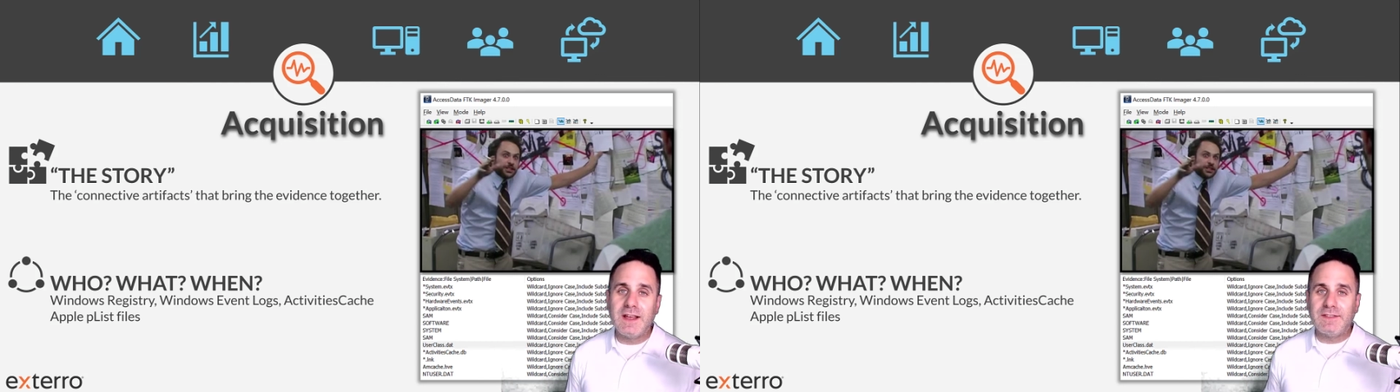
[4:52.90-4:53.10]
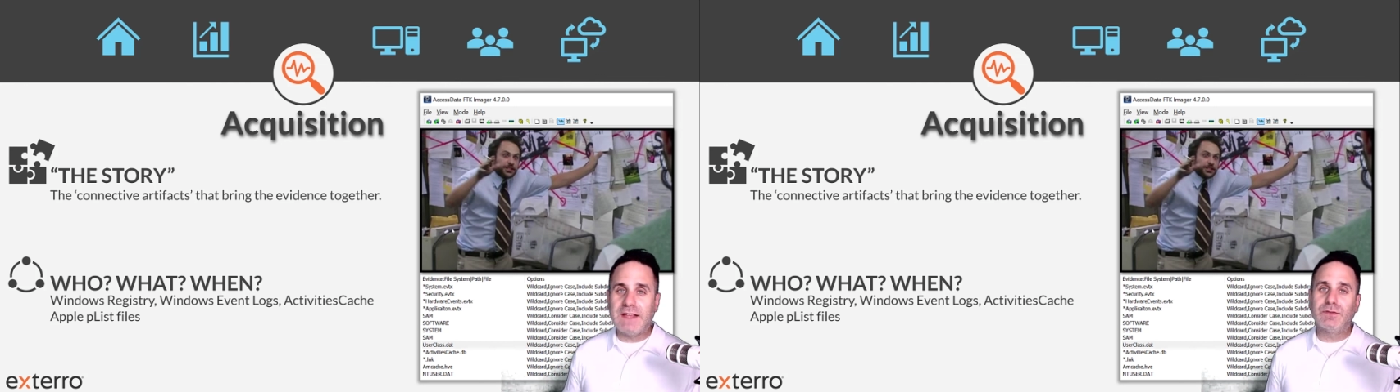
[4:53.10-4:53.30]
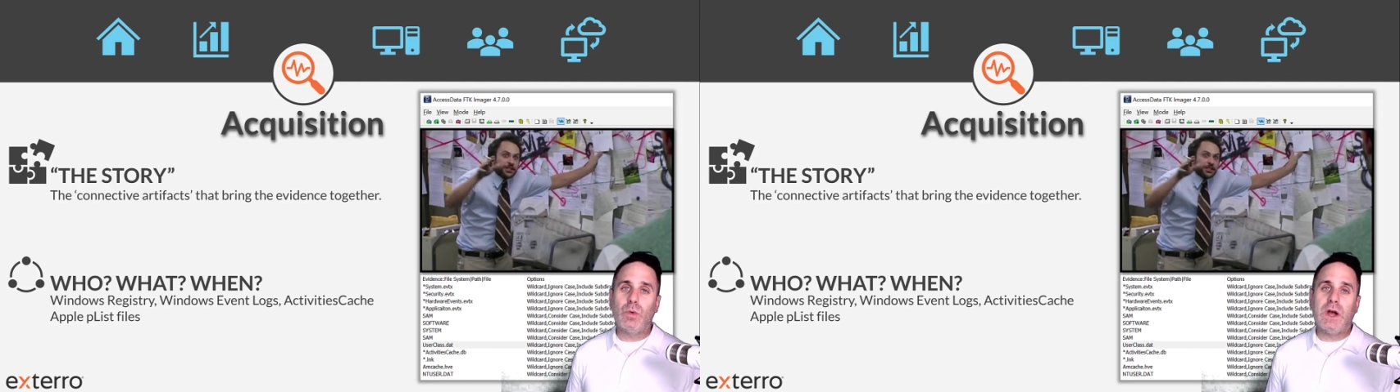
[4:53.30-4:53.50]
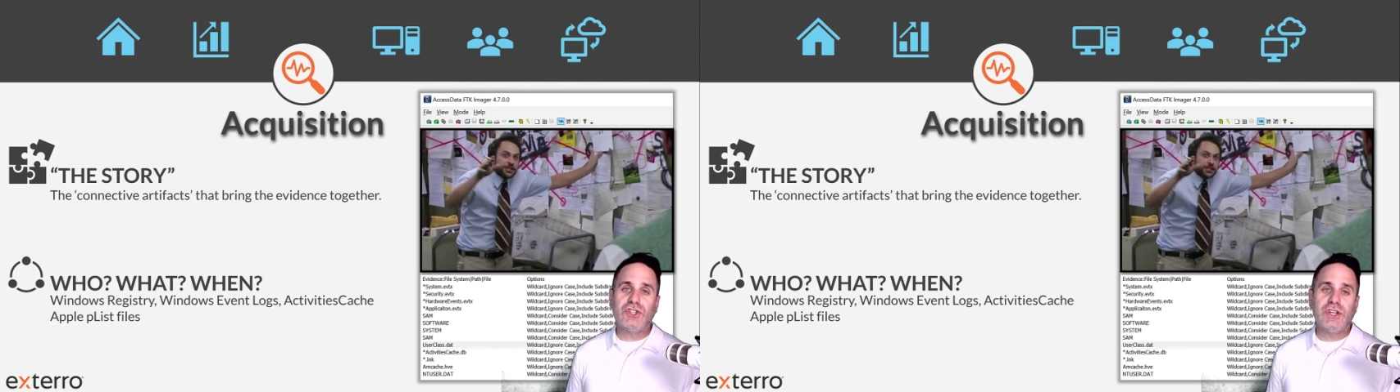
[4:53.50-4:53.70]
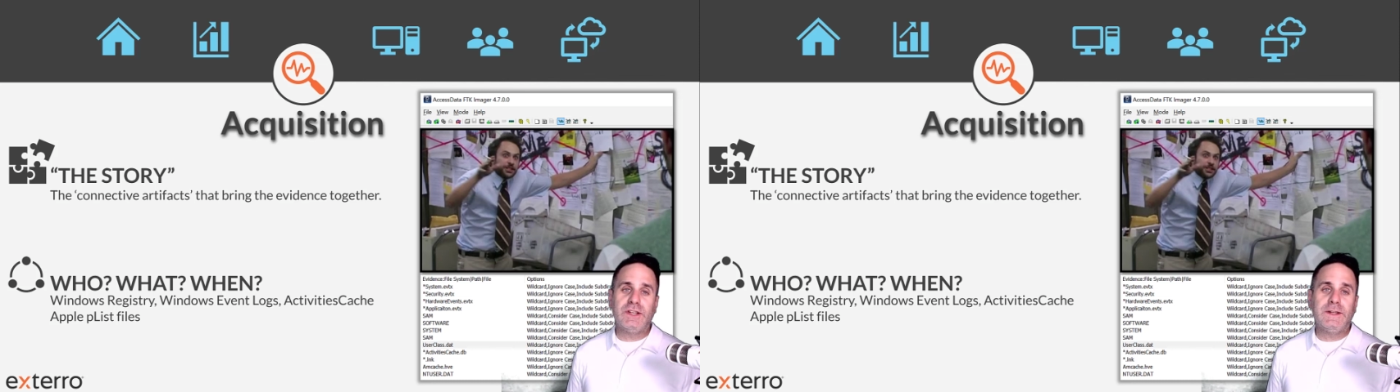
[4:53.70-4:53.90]
Thanks for
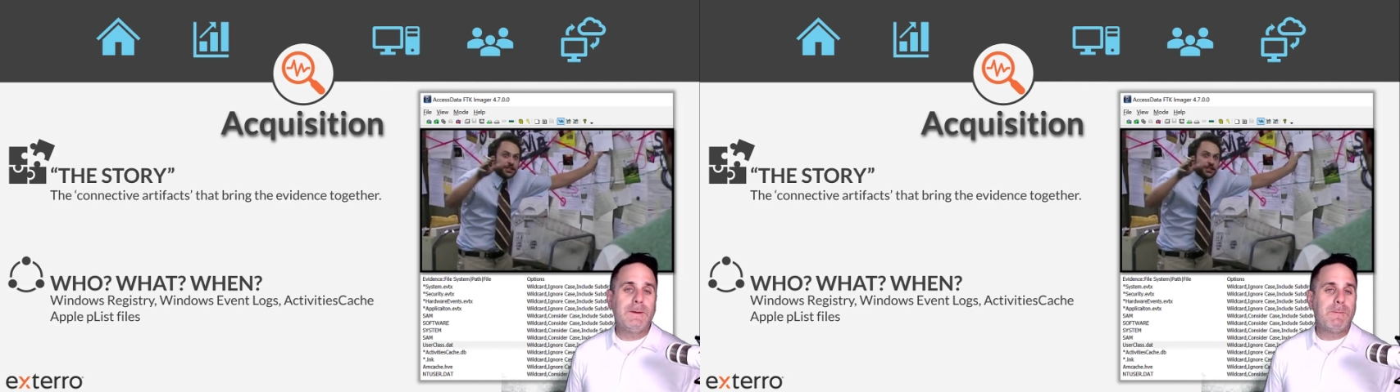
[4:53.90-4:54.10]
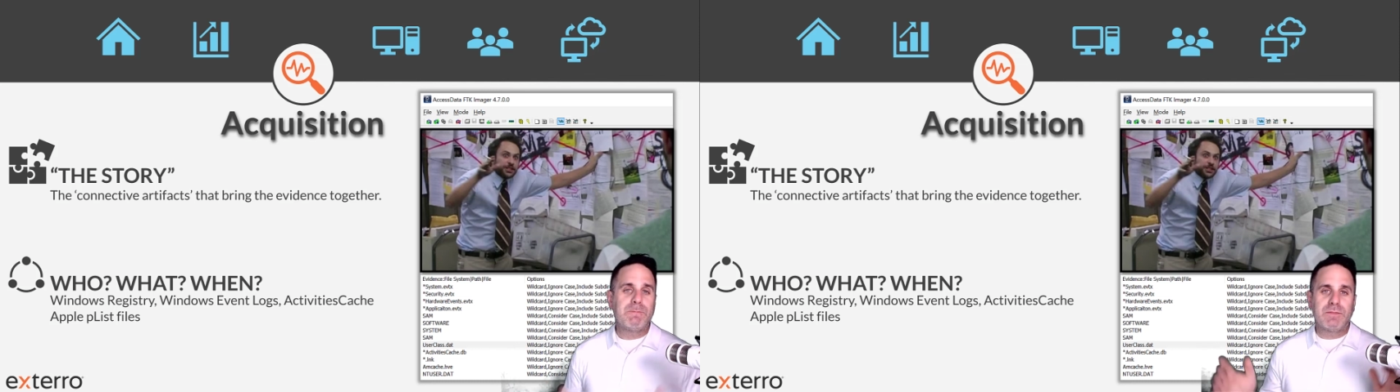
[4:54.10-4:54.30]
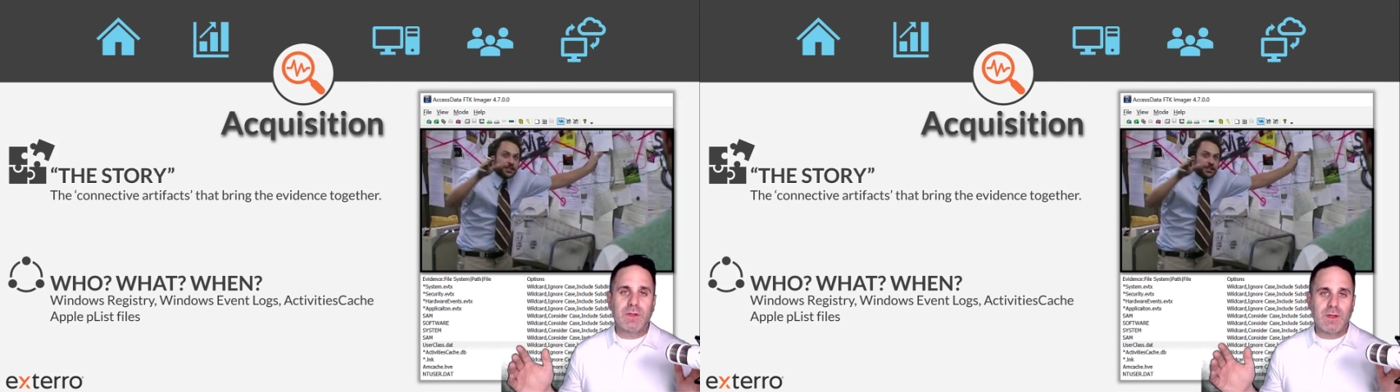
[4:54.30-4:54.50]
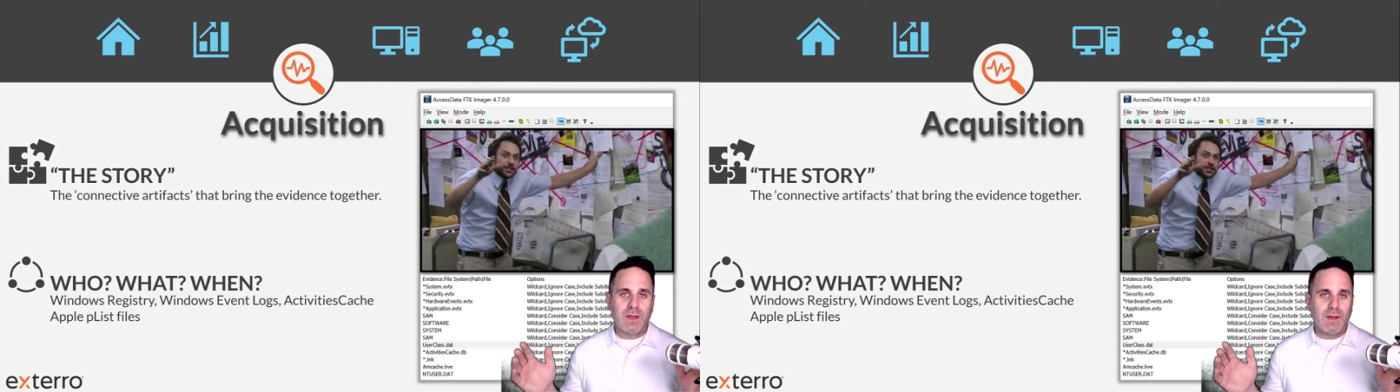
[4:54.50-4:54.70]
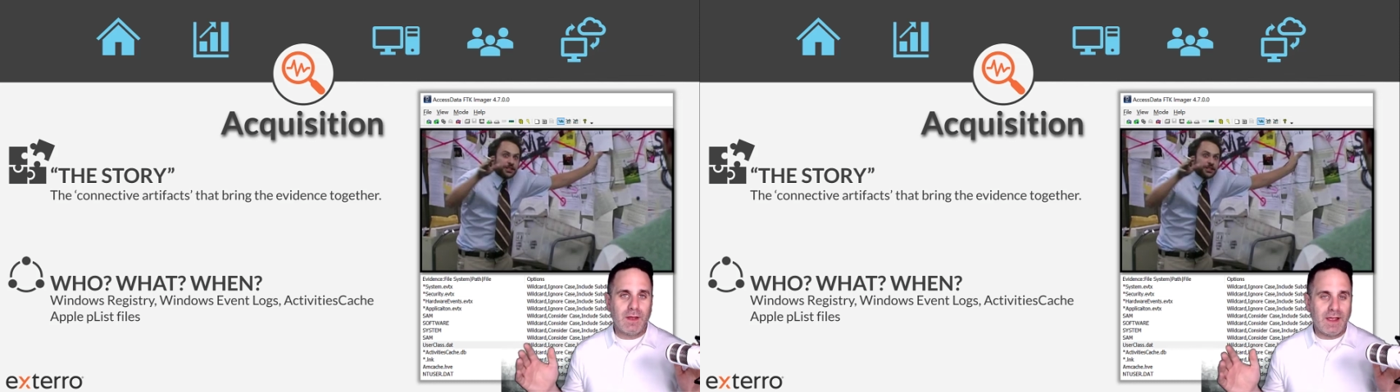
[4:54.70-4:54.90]
watching
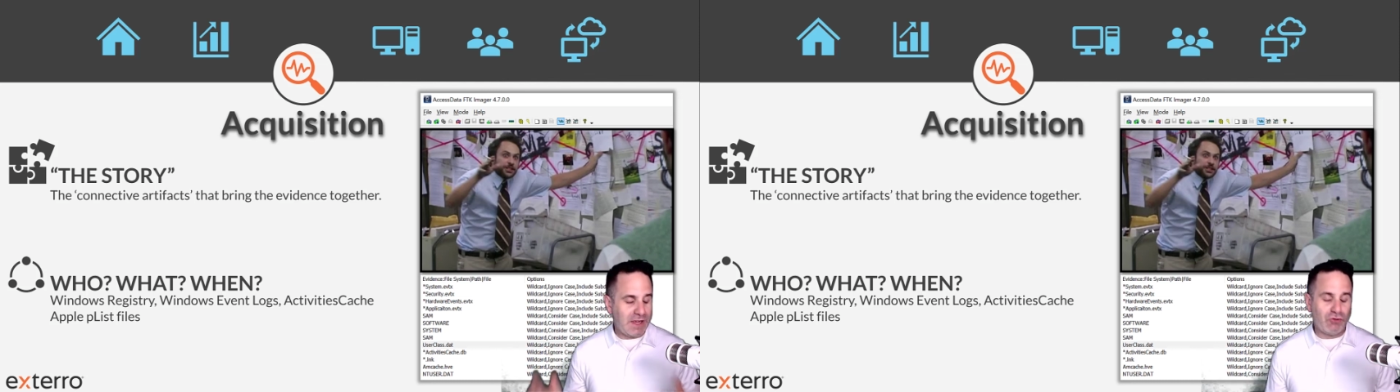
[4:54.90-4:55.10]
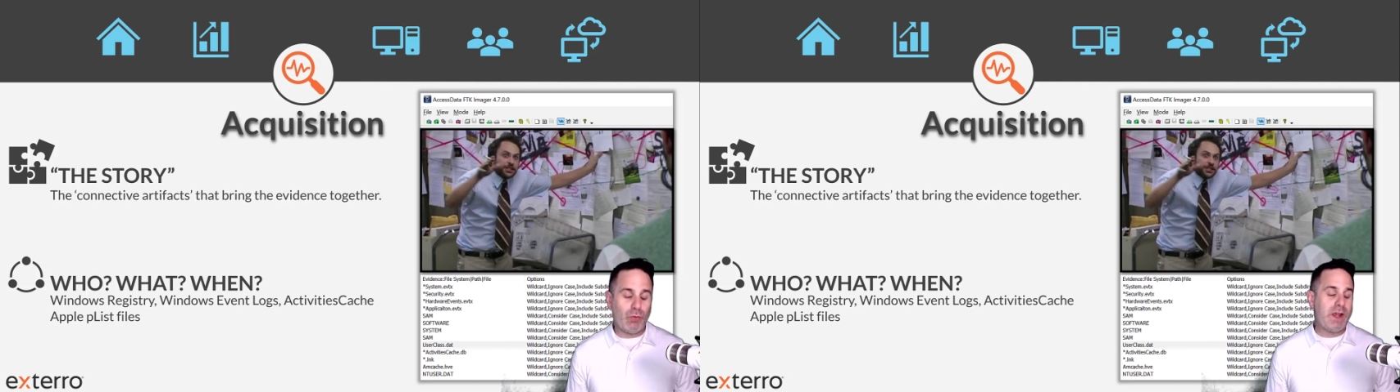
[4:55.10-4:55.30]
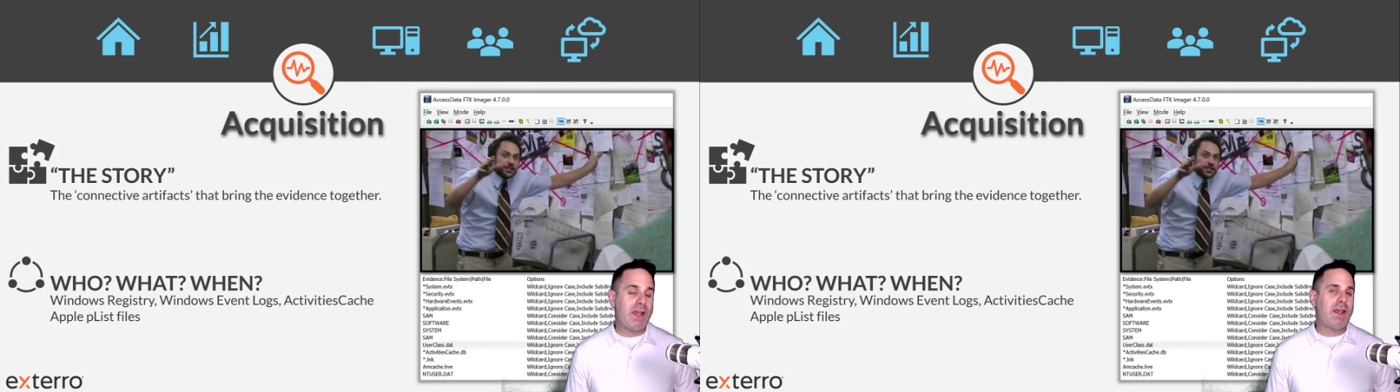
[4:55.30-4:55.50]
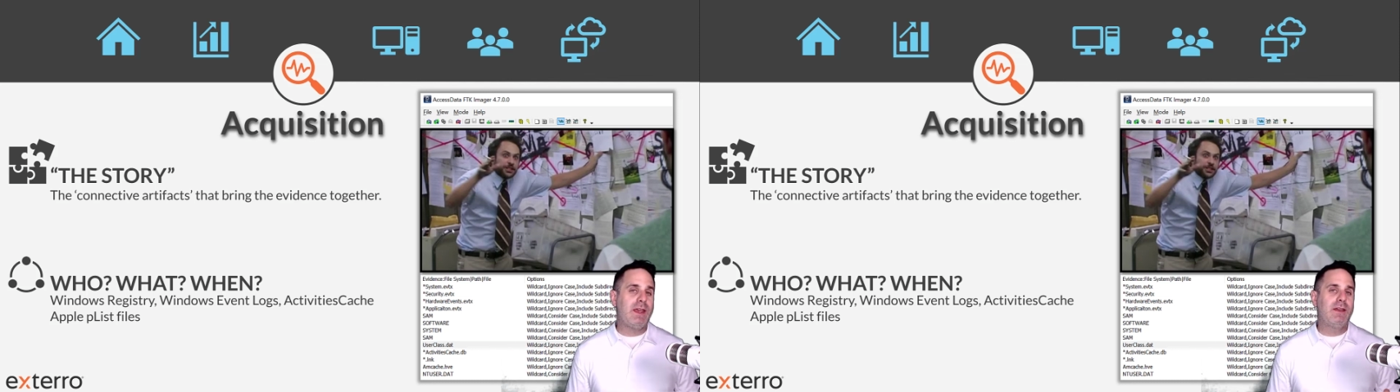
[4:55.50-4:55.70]
each week.